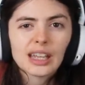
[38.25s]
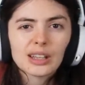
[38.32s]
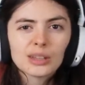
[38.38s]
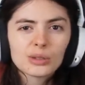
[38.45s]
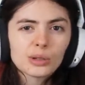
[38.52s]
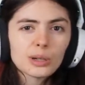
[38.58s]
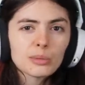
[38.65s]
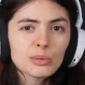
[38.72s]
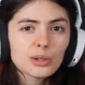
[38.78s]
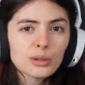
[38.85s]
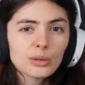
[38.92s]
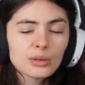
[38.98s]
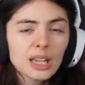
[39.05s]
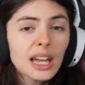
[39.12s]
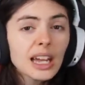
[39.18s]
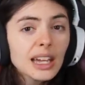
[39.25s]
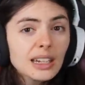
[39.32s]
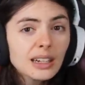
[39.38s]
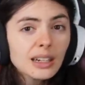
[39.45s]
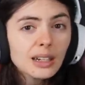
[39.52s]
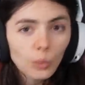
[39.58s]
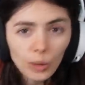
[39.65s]
Andor episode
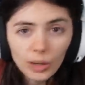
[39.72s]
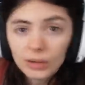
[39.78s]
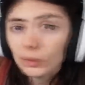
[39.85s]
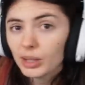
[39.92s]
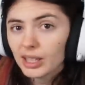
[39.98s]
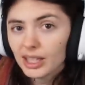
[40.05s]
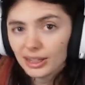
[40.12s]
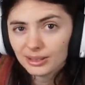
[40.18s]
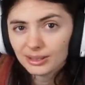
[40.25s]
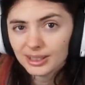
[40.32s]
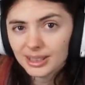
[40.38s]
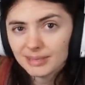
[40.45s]
10, One Way Out.